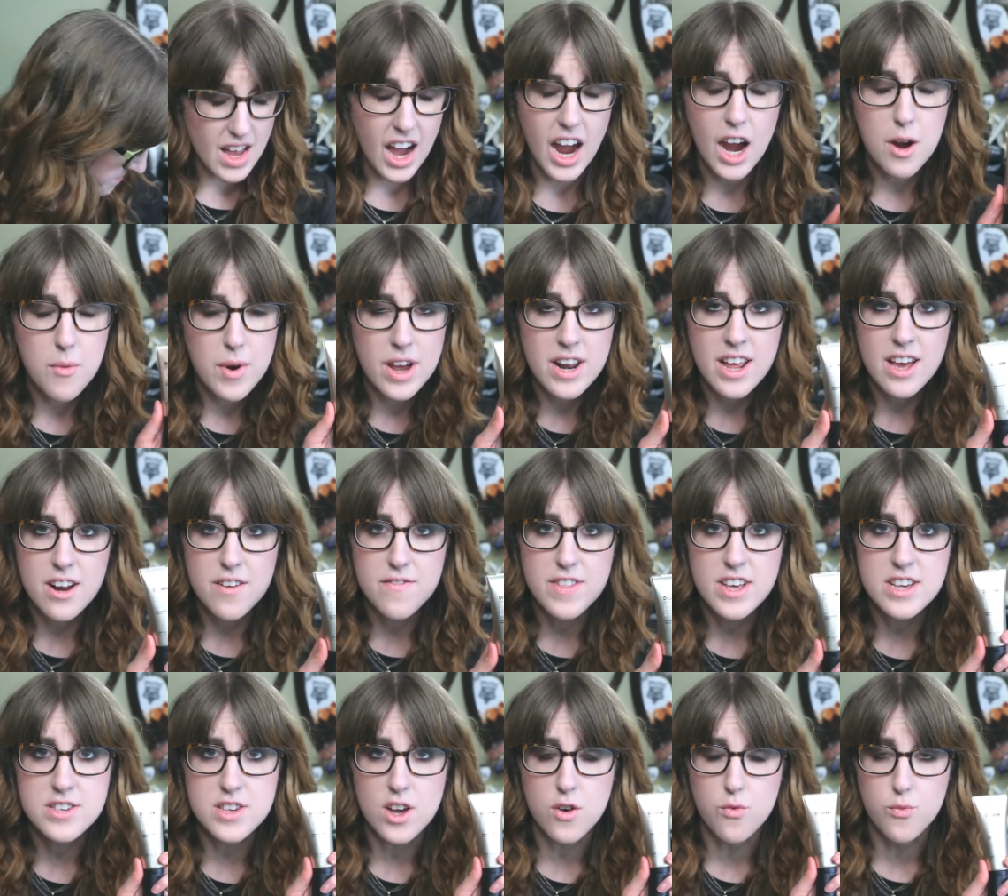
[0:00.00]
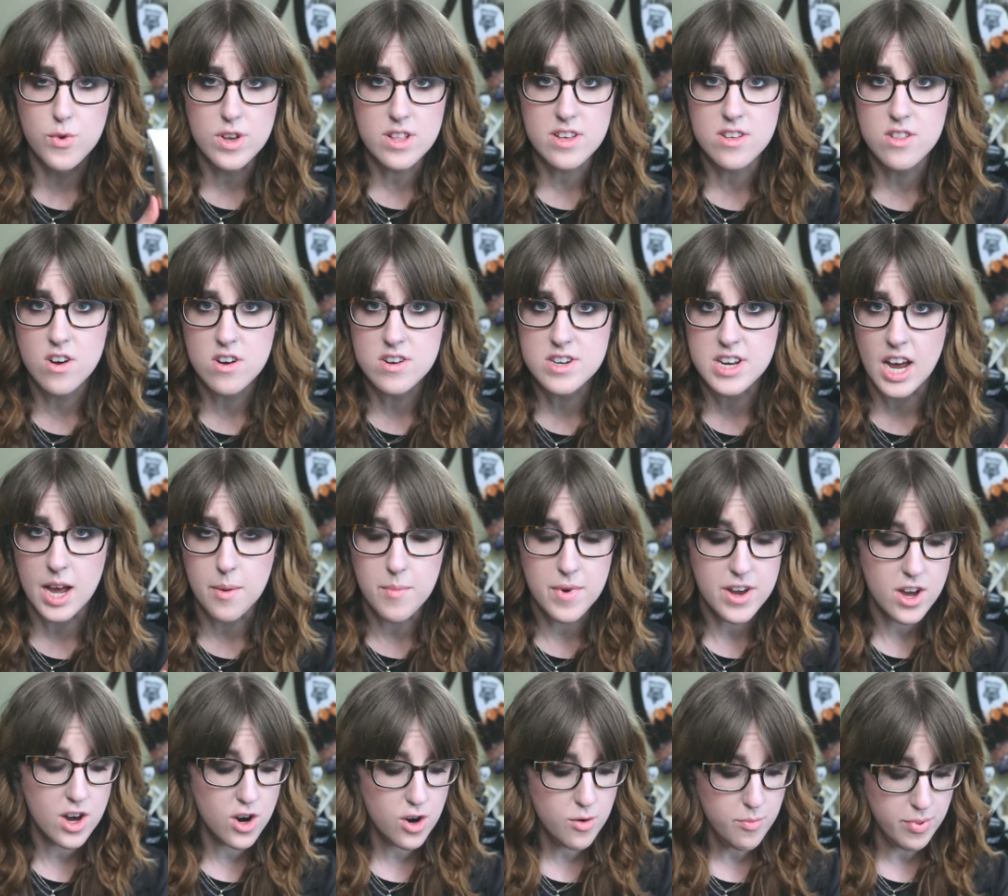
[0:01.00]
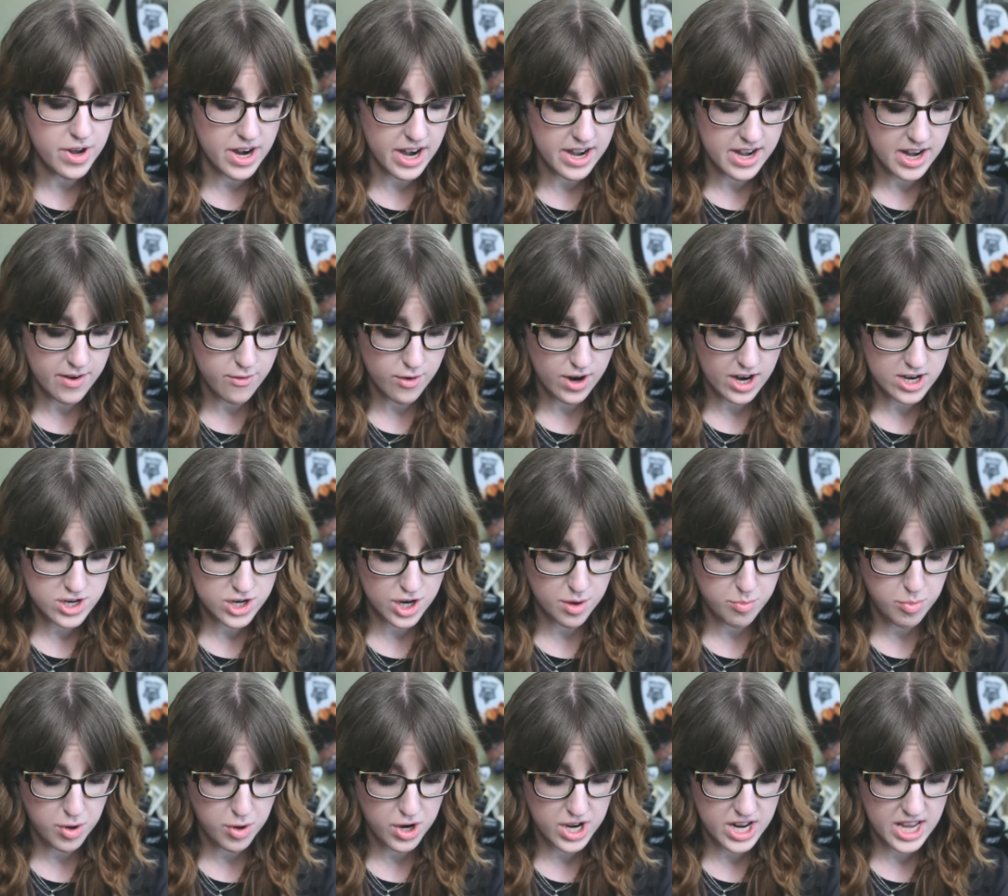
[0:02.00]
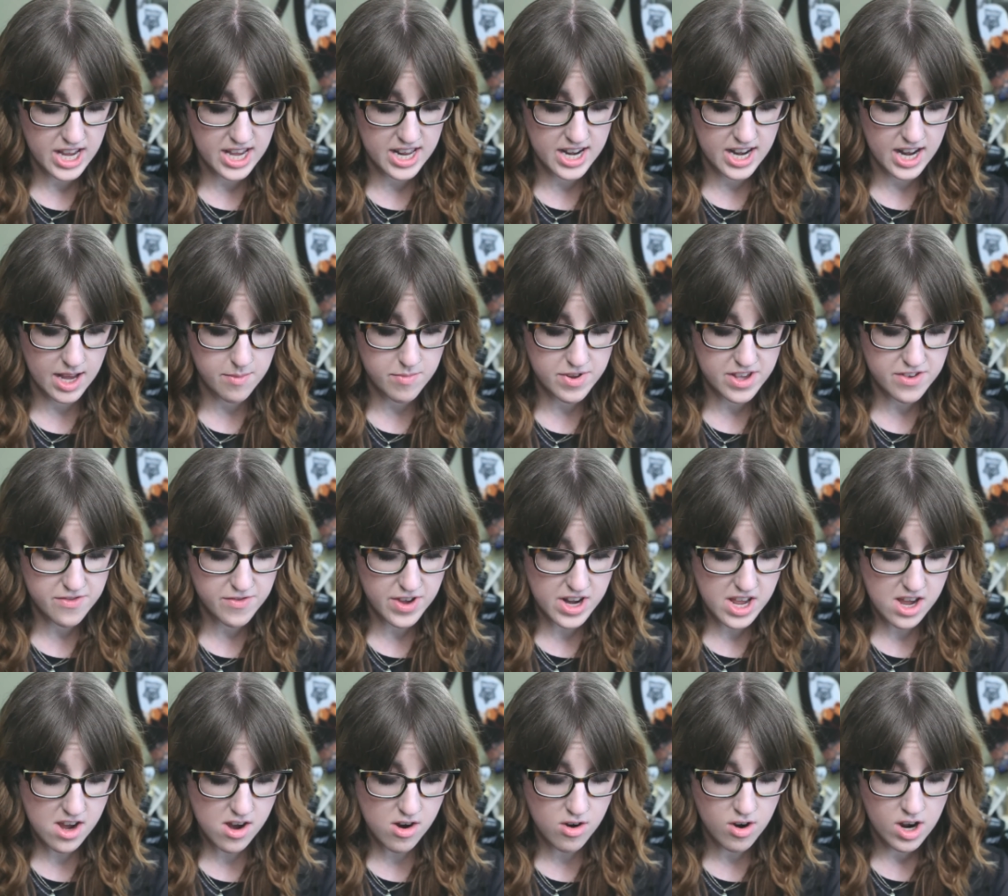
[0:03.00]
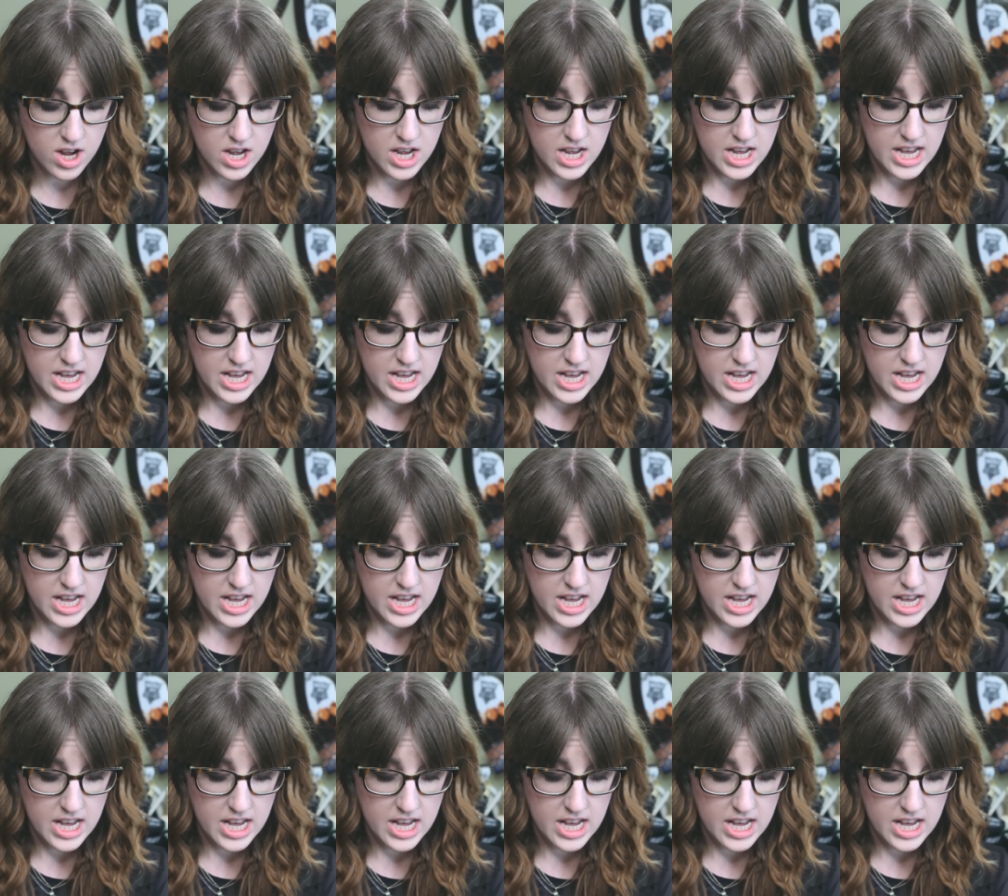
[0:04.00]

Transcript: I ran out of this a really long time ago, but I never actually put it in an empties video.